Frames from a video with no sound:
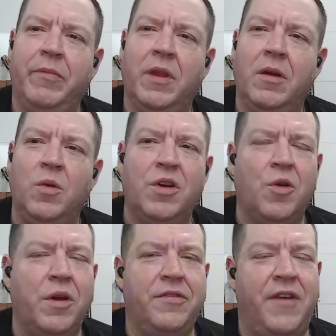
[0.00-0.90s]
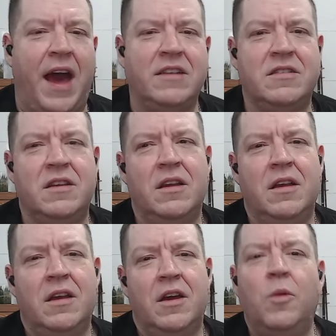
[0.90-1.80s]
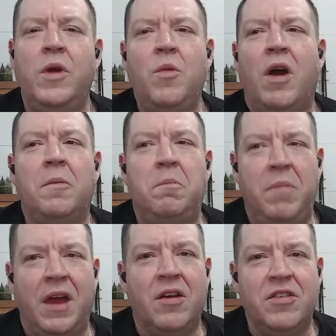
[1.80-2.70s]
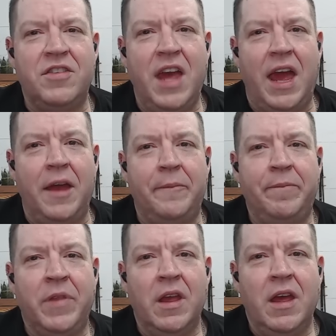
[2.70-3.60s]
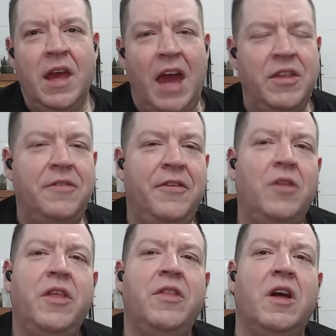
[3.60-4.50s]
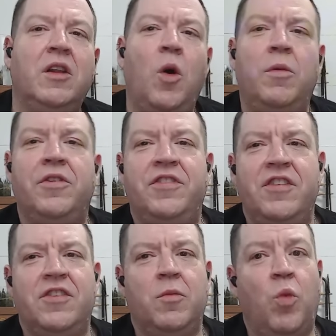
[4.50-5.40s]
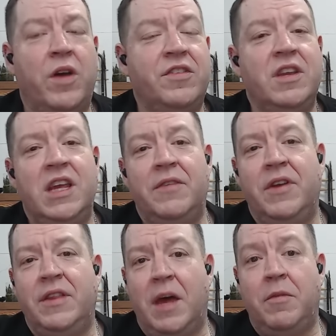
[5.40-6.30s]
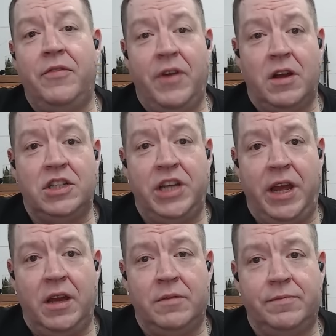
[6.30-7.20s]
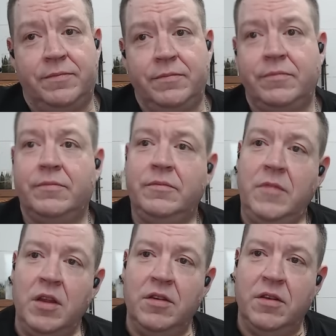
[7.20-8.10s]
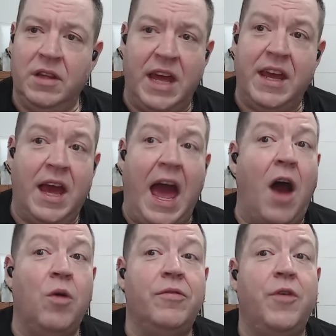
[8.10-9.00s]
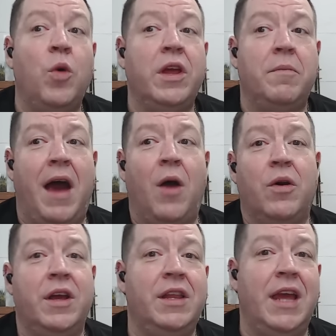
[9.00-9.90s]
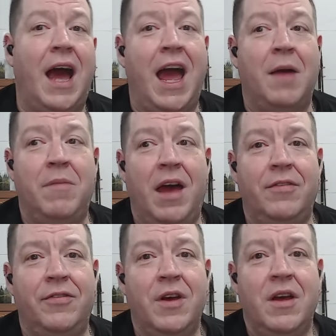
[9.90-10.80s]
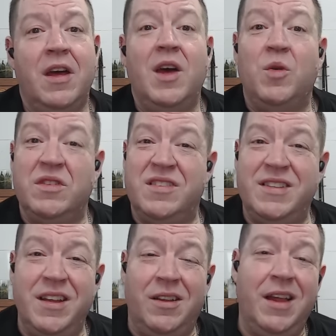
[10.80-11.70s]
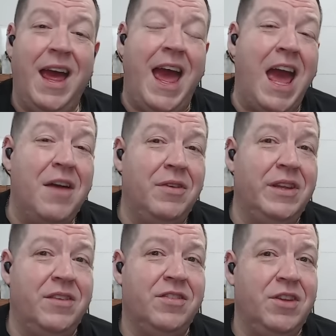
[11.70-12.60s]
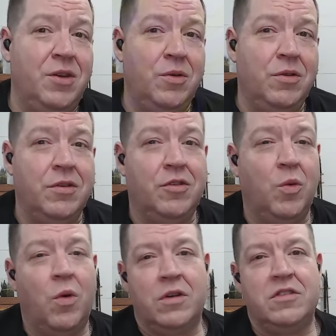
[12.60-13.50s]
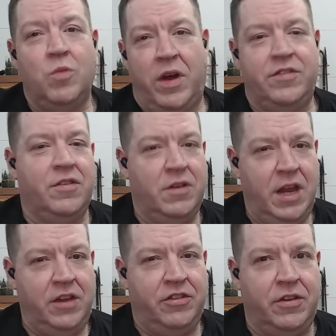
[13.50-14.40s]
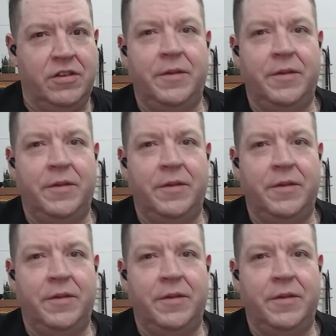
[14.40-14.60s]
we're growing fast. We want a bigger say. And they felt that the global system wasn't giving them a fair shake. Like how voting power in the IMF was still heavily skewed towards Western nations.